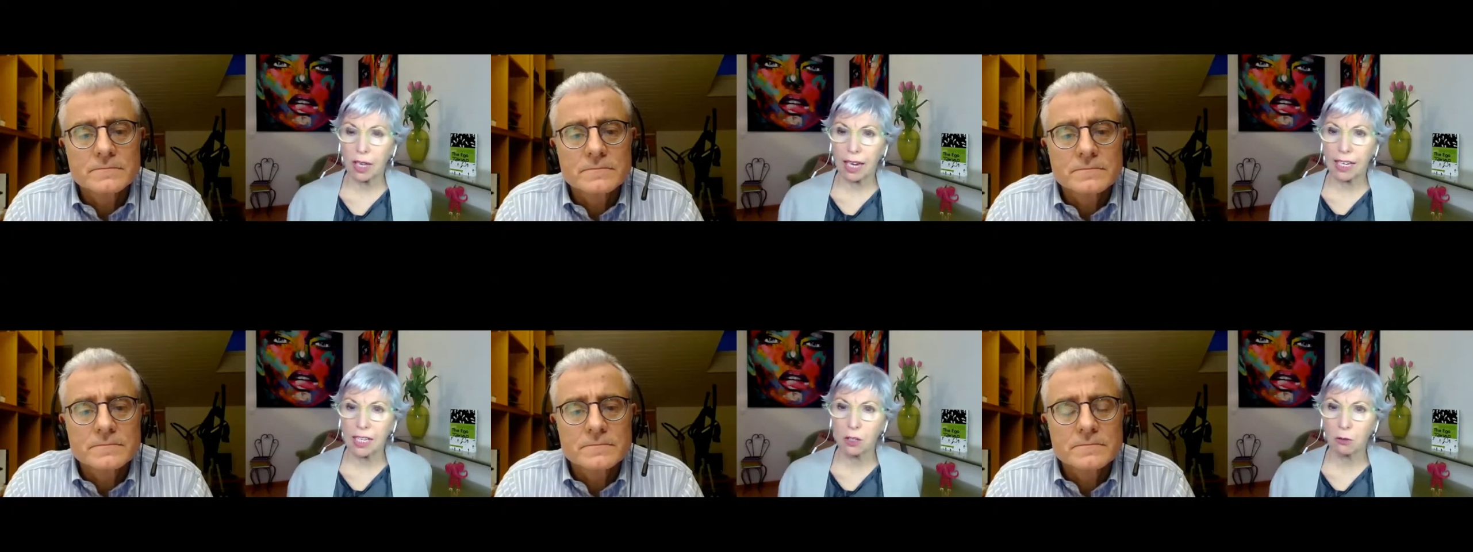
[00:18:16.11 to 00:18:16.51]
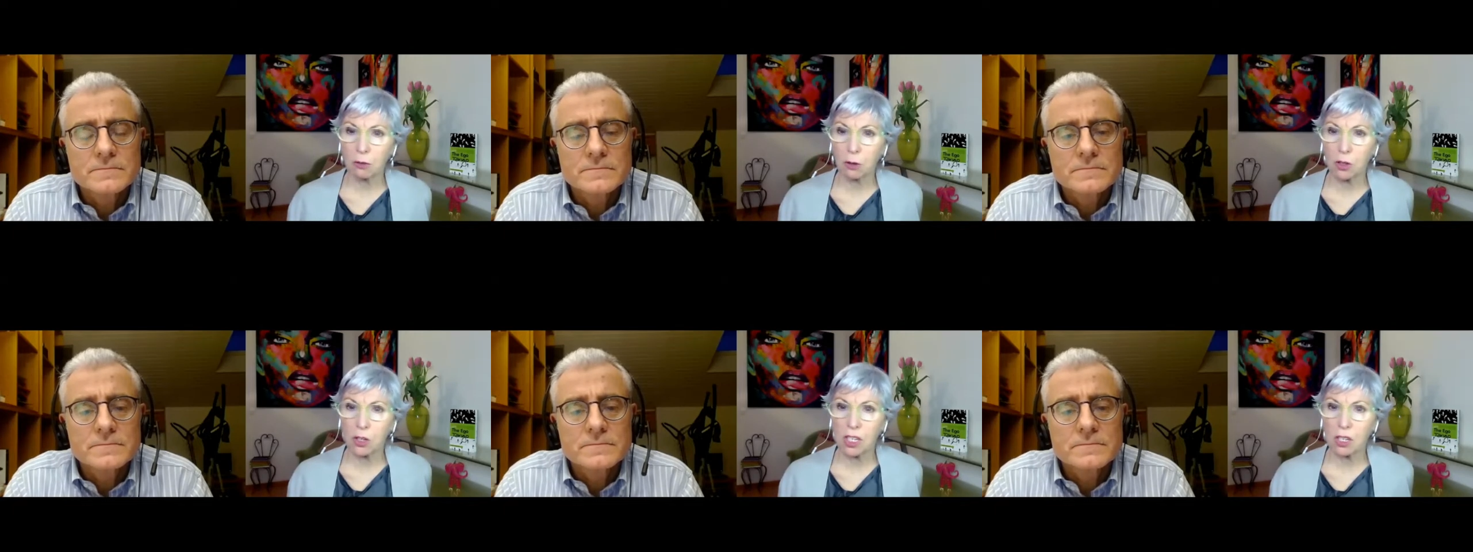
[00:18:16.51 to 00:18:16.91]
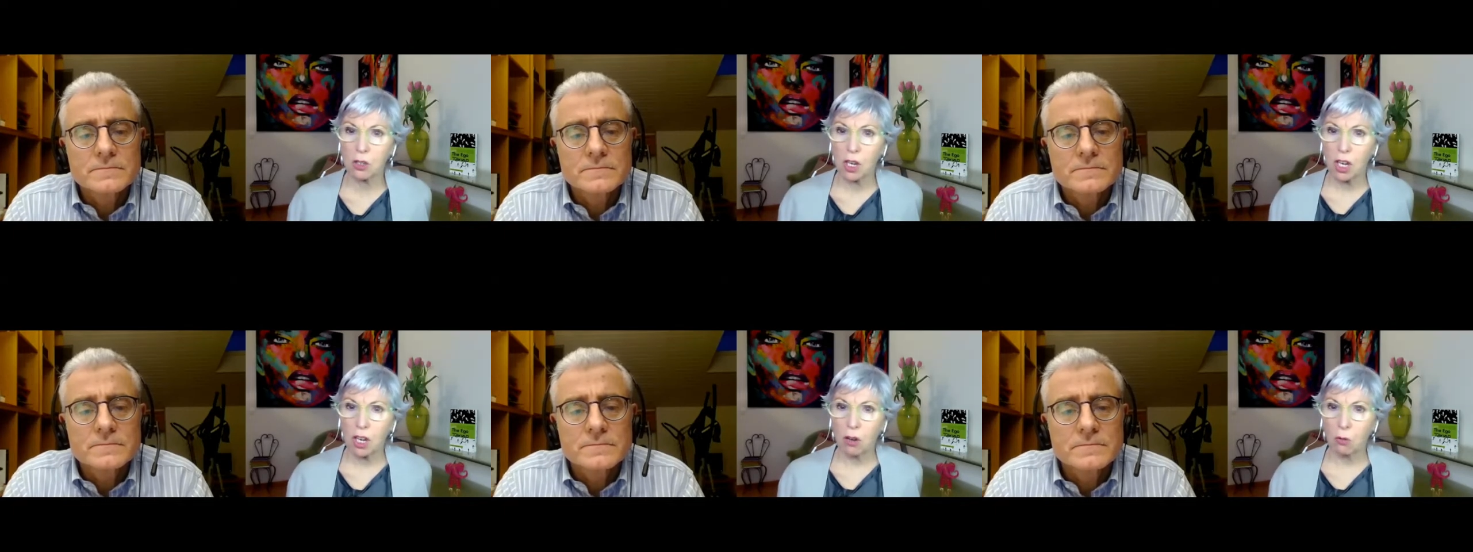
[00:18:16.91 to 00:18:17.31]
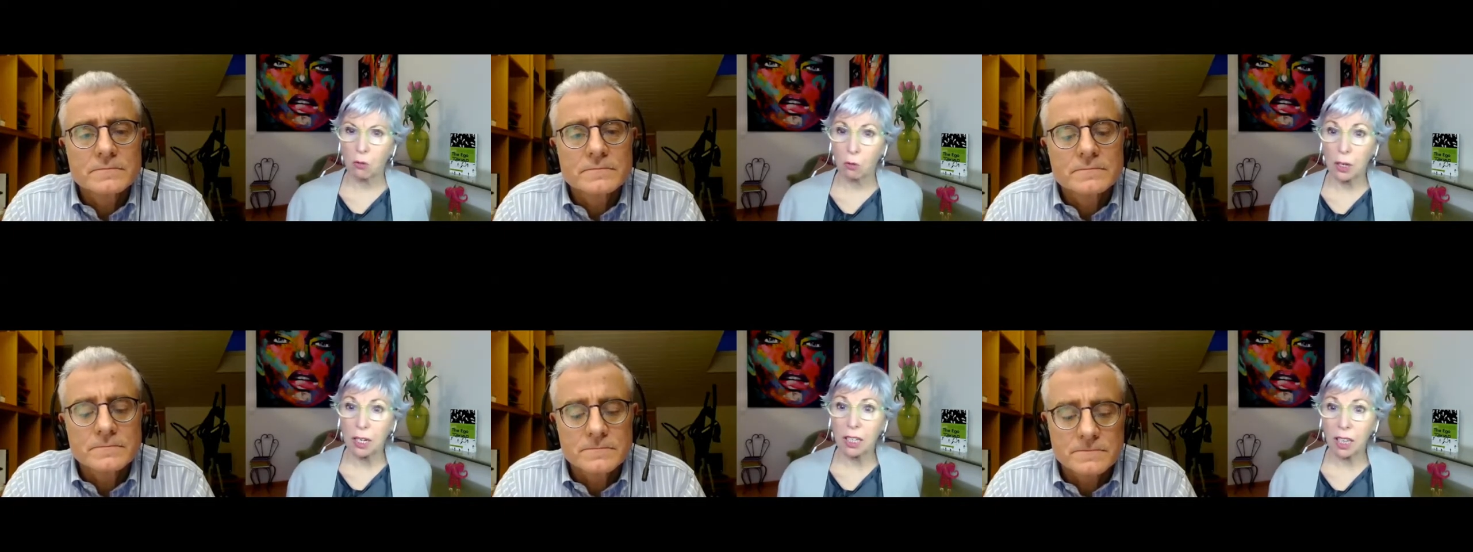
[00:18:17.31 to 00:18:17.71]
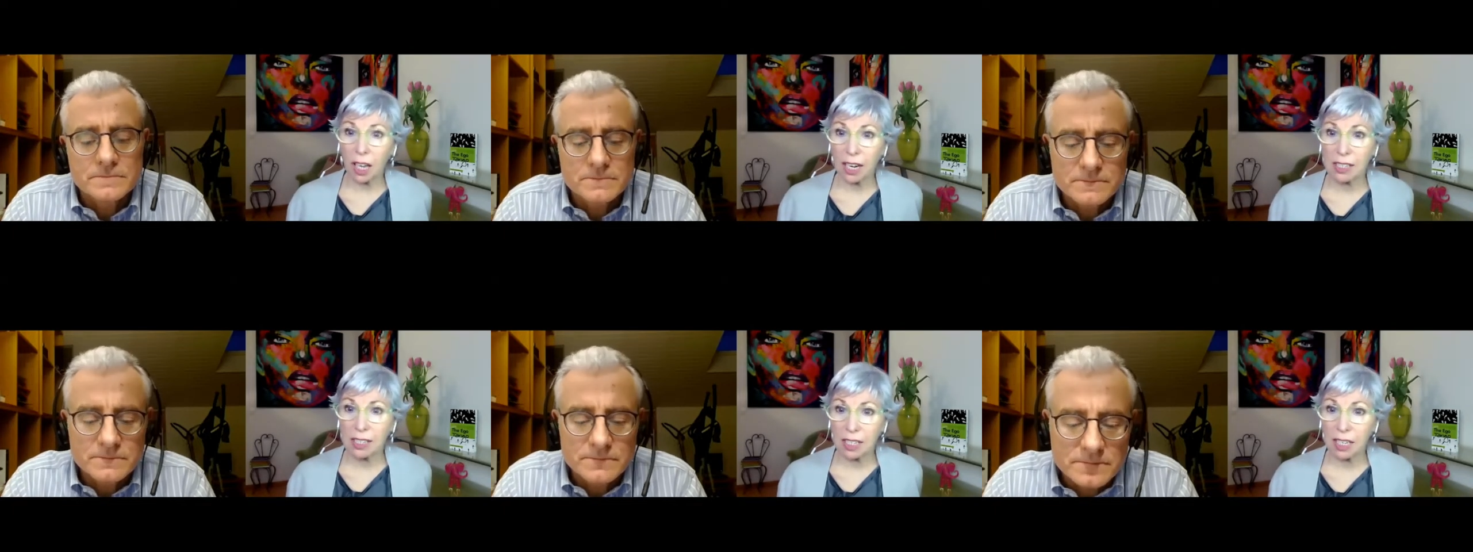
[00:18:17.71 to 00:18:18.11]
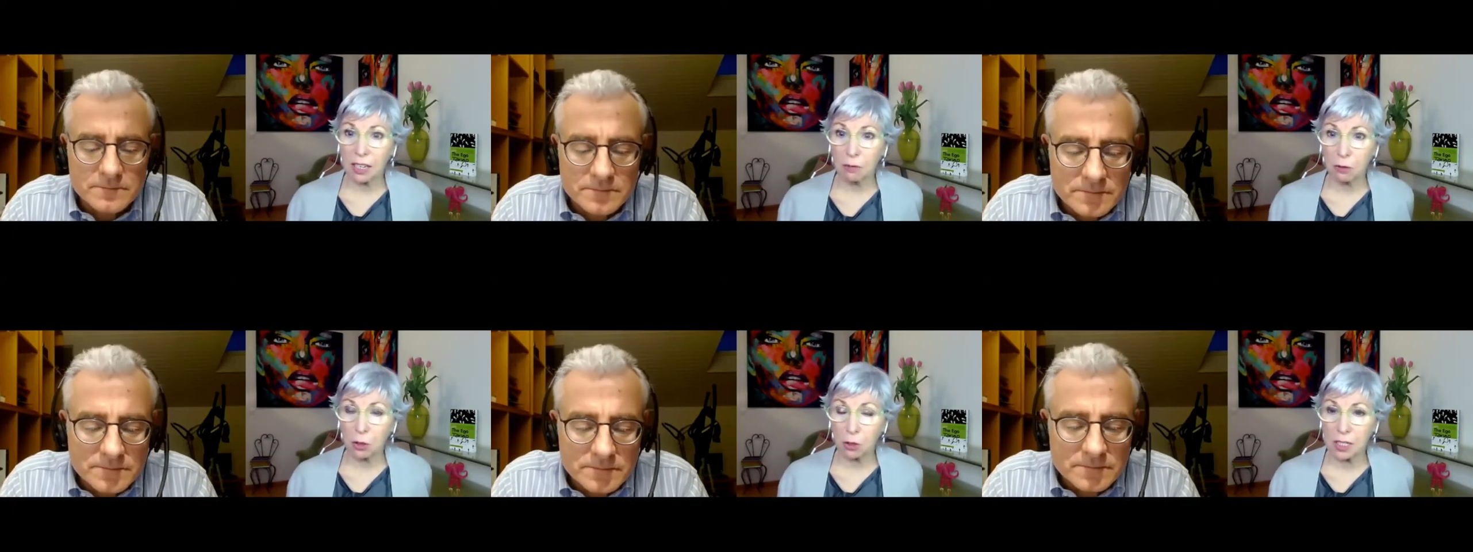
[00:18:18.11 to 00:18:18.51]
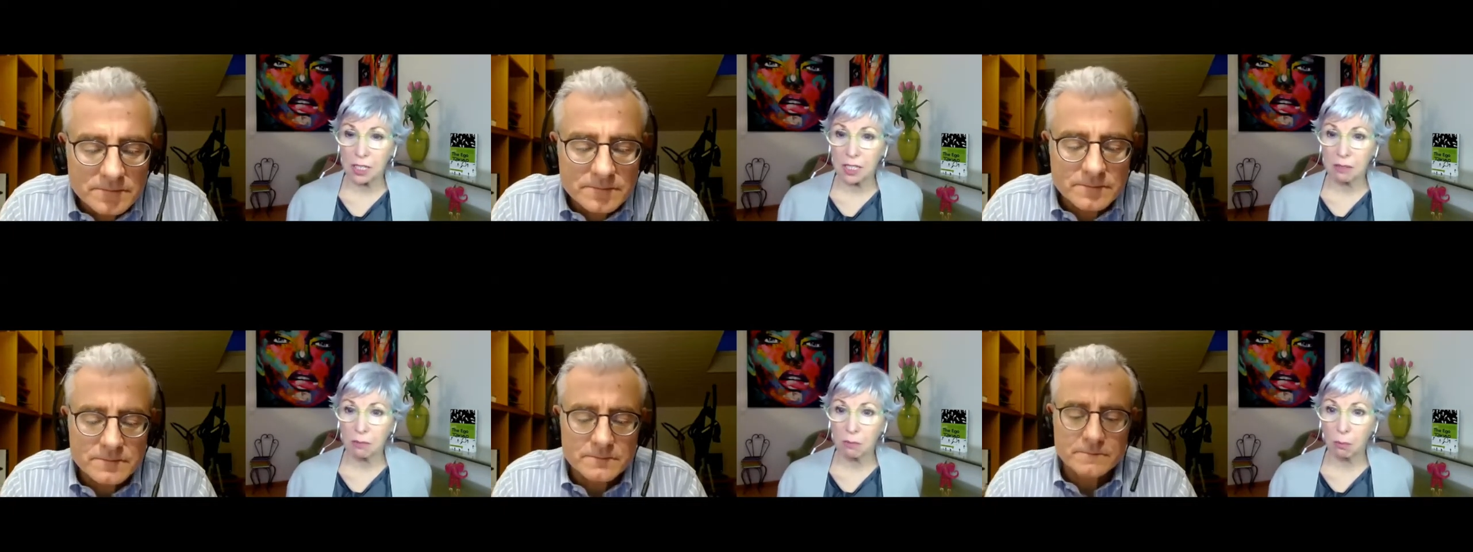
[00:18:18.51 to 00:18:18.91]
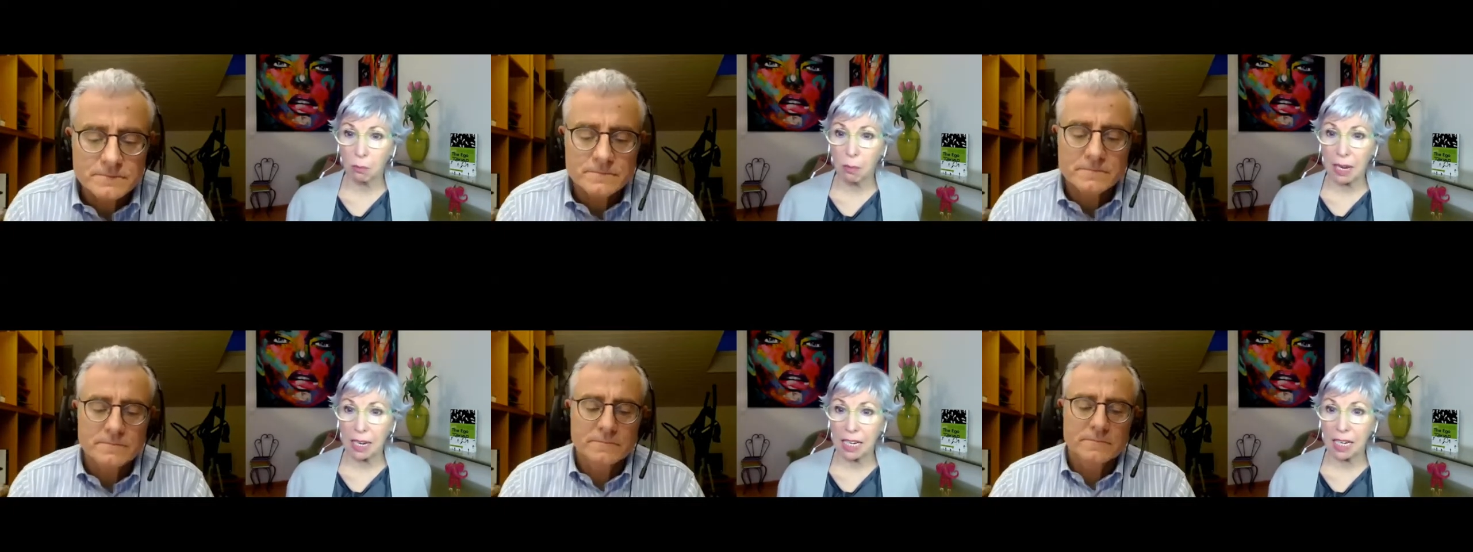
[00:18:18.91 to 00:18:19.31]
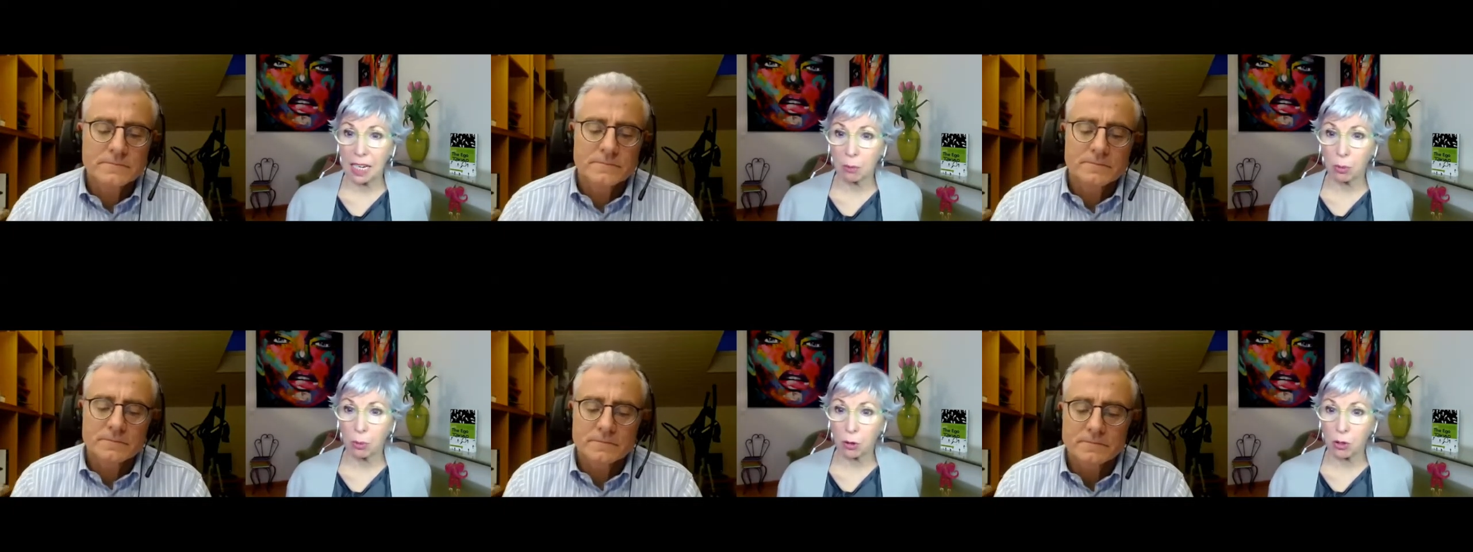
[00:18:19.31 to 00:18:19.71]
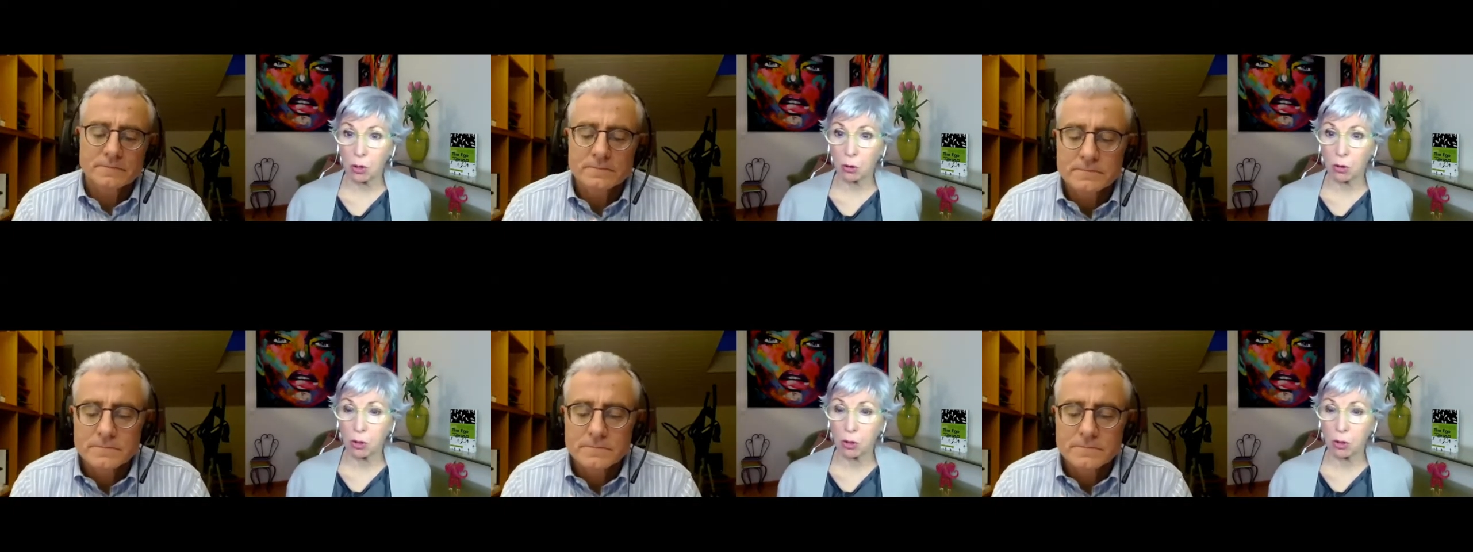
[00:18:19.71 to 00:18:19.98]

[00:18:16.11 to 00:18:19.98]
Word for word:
Speaker 1: I guess the first is realizing if you're making it personal,